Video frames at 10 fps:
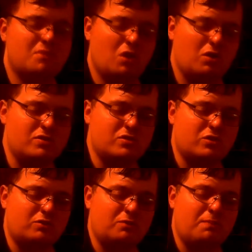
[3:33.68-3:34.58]

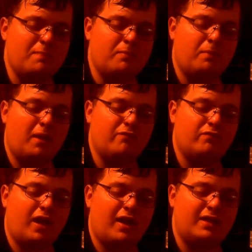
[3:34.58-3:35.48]
certain people might
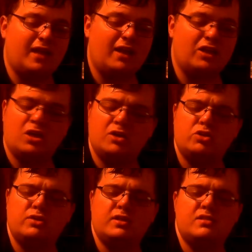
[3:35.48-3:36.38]
find kind of
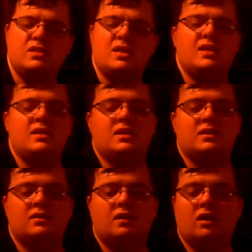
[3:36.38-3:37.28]
contradicts the ending
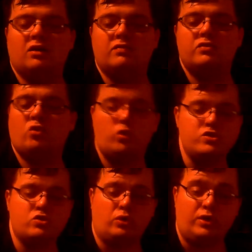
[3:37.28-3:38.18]
of Toy
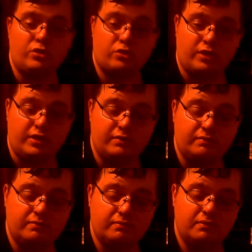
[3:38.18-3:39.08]
Story 3.
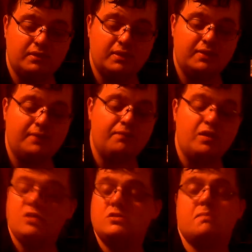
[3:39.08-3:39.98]

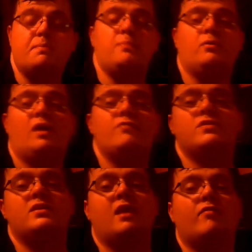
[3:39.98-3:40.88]
Some people I've
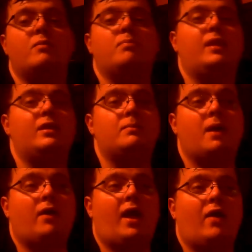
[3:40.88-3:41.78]
seen have complained
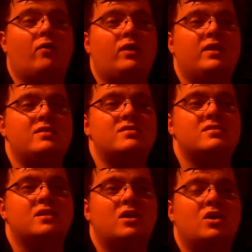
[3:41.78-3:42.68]
about how it
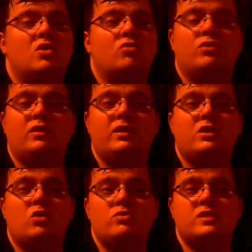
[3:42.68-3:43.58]
really
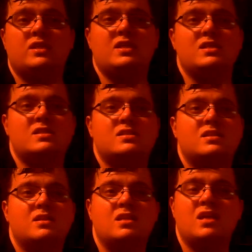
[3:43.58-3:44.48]
goes against
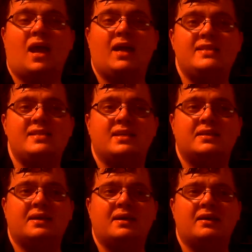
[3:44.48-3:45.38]
the idea
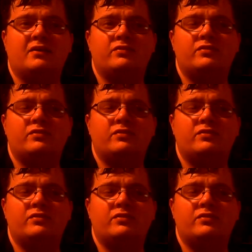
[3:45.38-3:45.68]
of